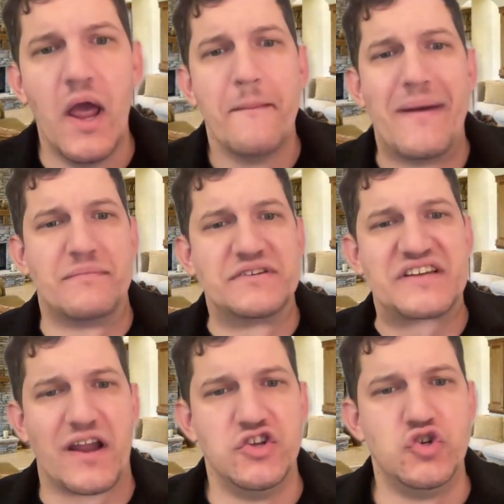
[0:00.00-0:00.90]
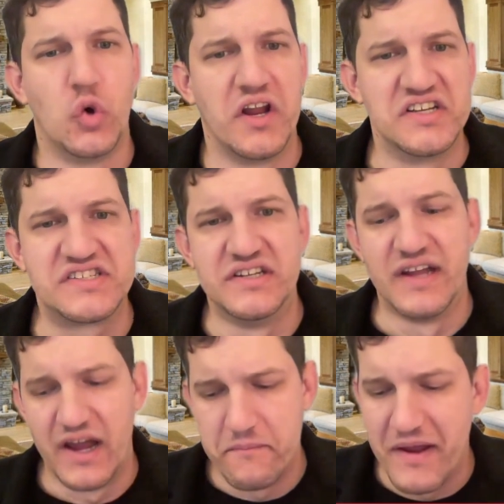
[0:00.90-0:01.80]
Matt Moscona joining us
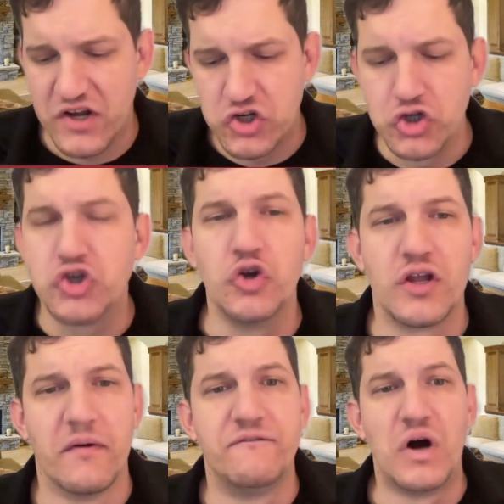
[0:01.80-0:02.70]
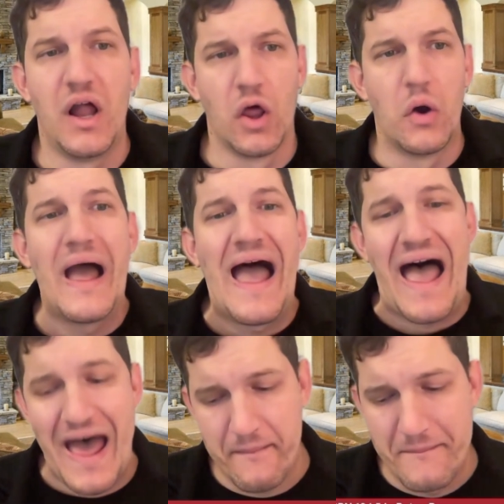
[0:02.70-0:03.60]
today. Make sure you shoot him a follow
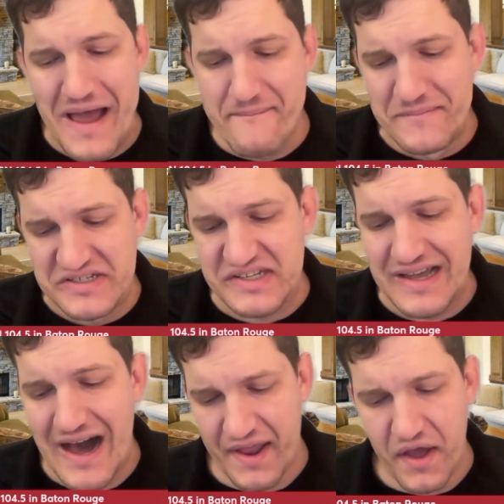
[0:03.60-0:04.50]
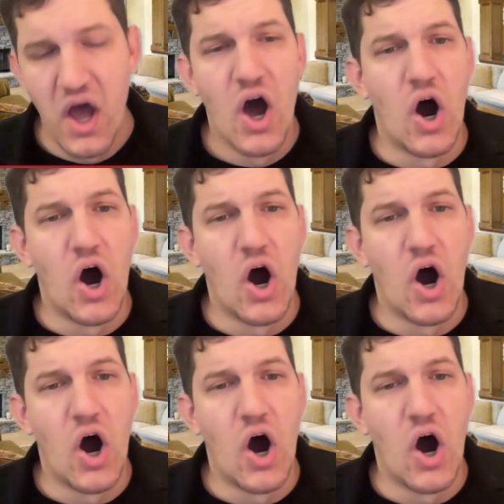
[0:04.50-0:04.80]
at Matt Moscona